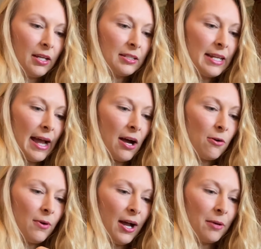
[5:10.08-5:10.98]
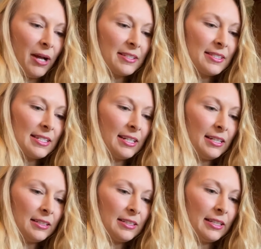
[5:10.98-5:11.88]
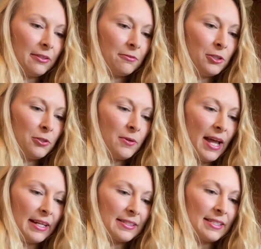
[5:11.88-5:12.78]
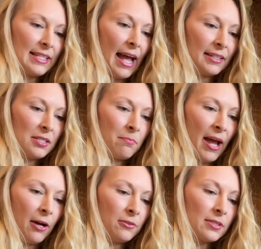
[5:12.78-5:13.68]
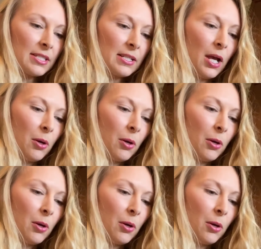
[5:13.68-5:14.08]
Now, I didn't give you exact amounts,